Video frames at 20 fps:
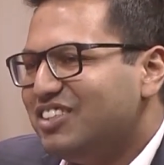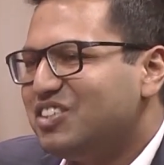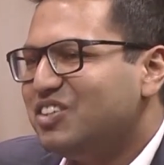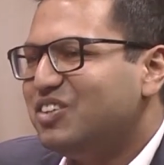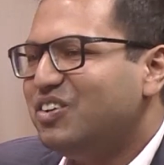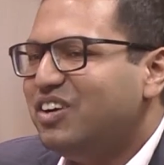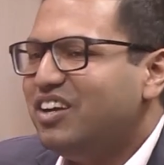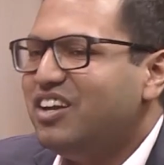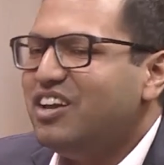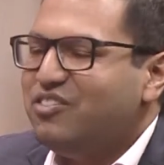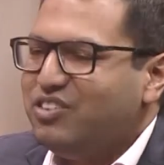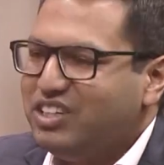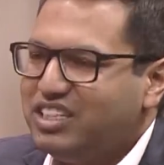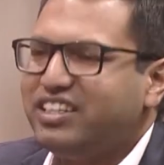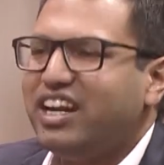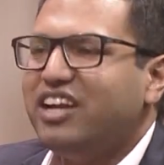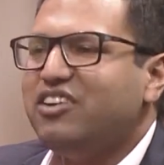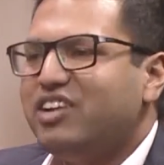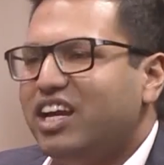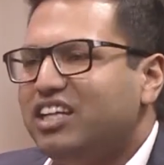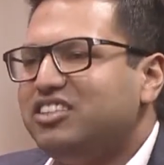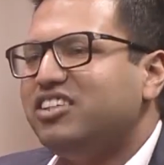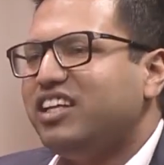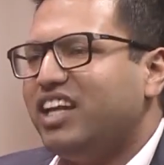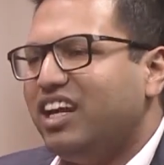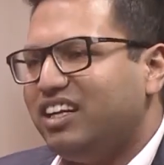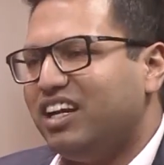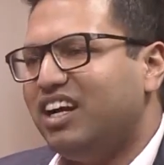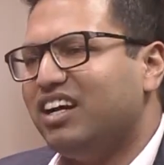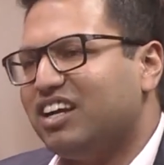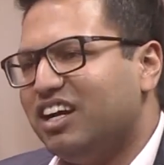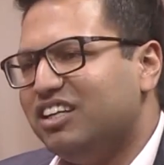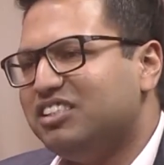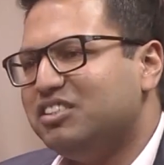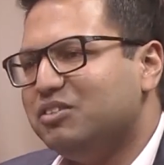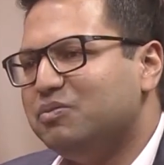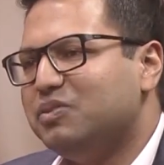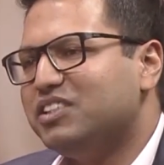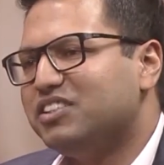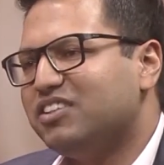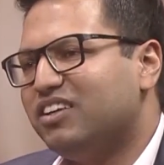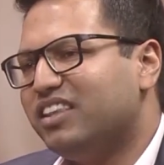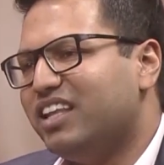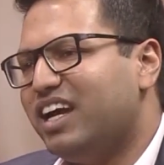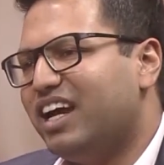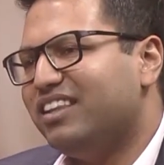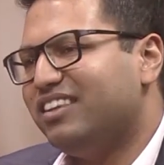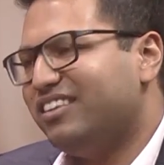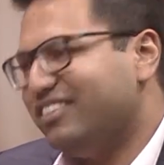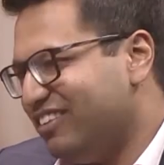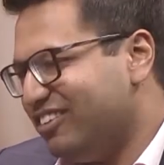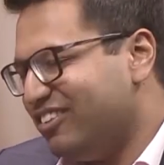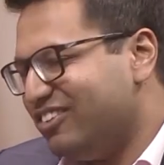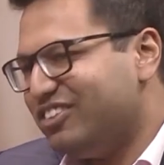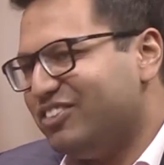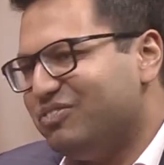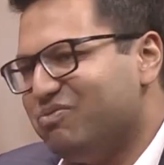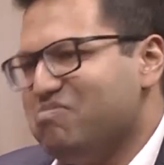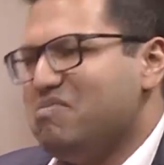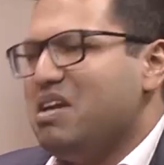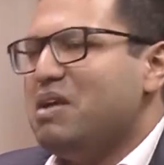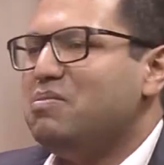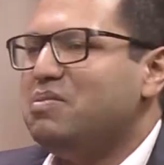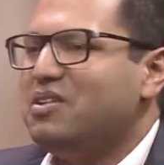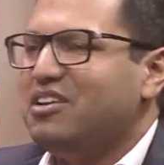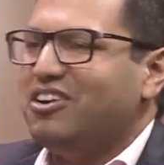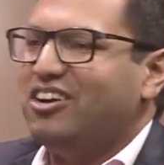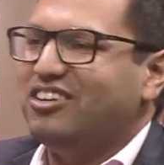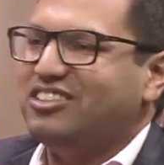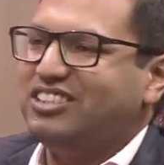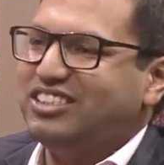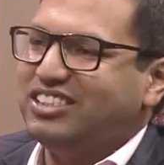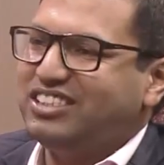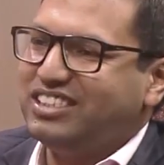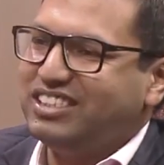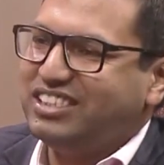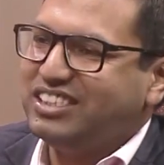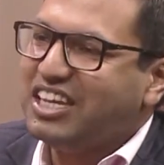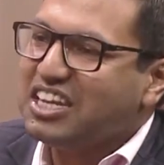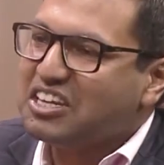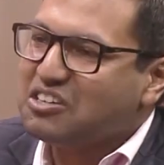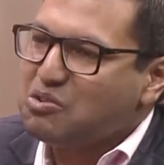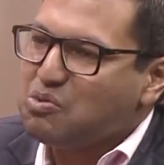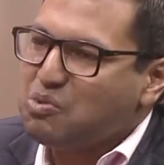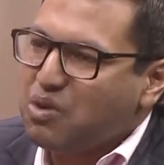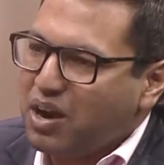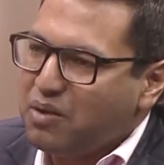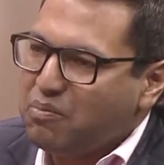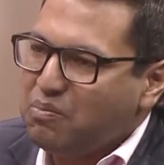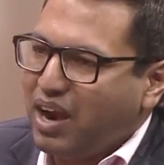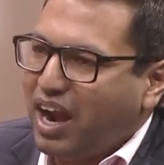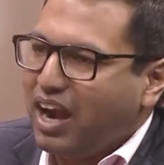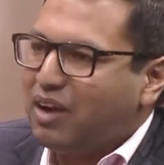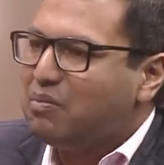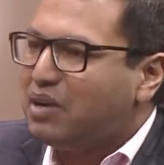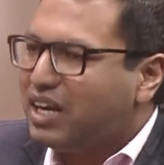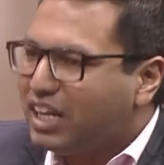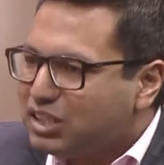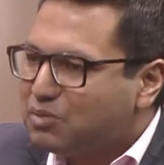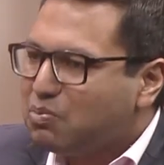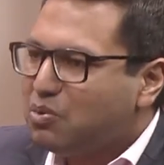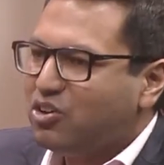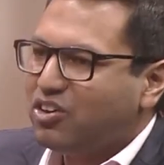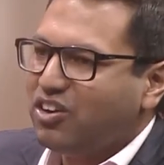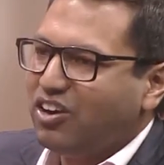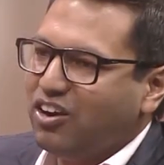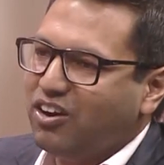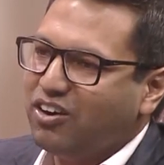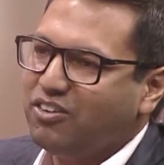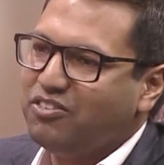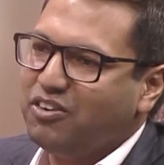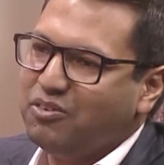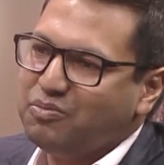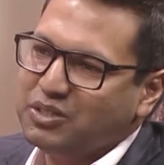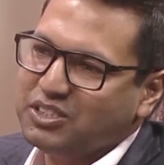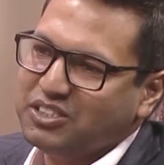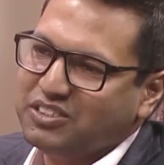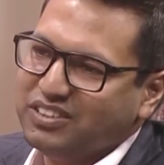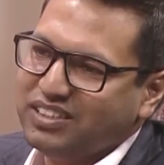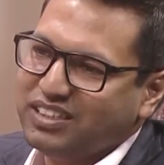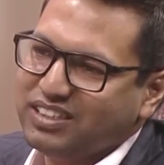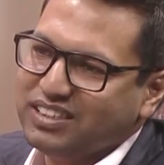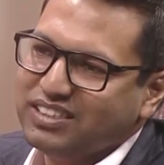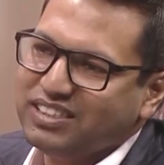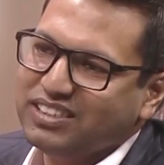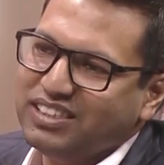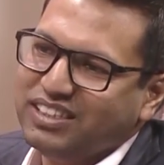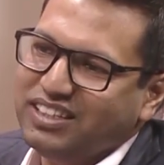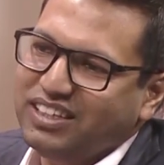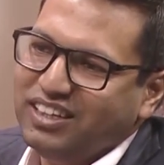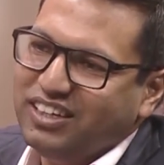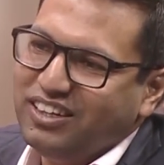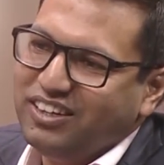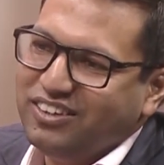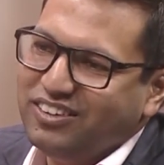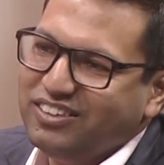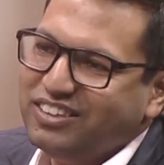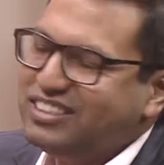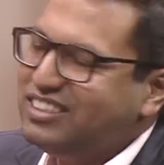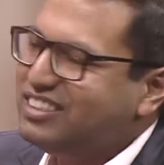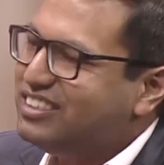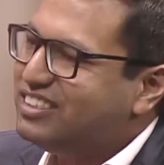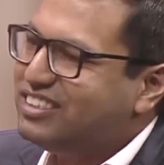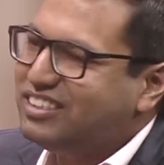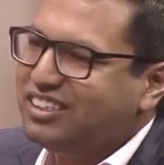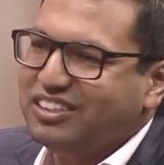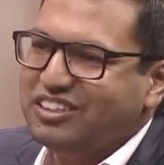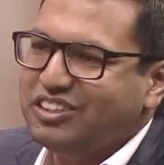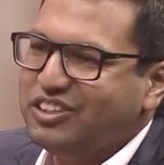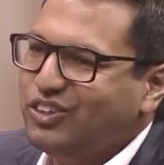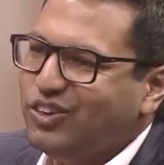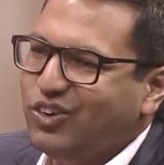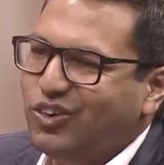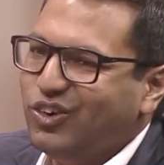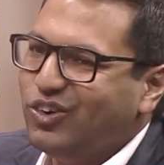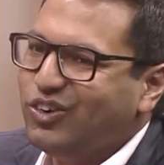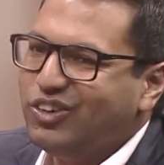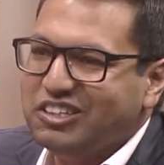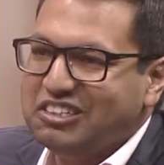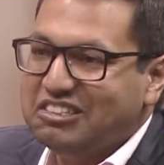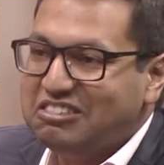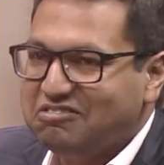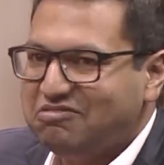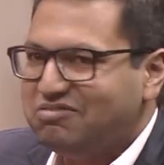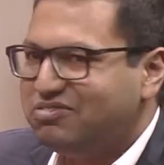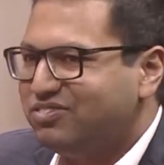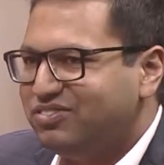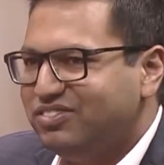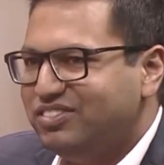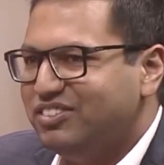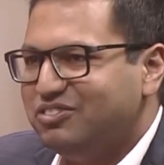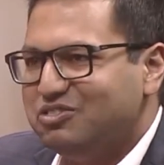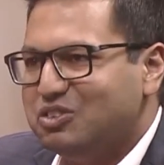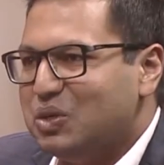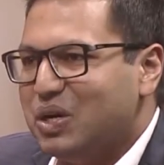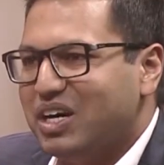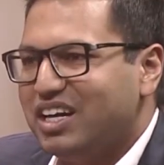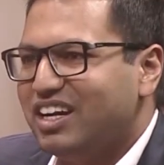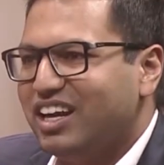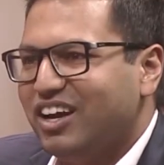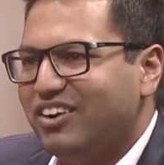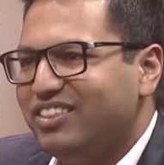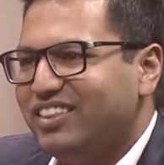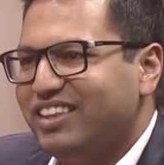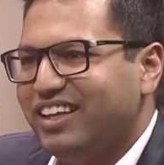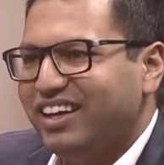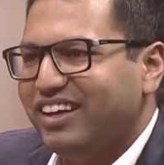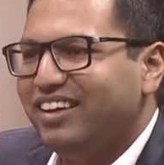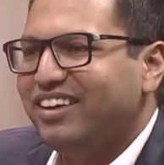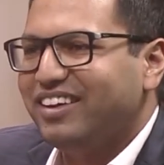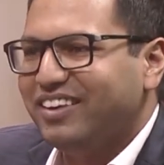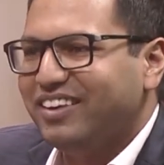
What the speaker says: So we try to educate our customers on that. Maybe not just stick to one brand, but explore a lot of opportunities. It's just a whole world out there.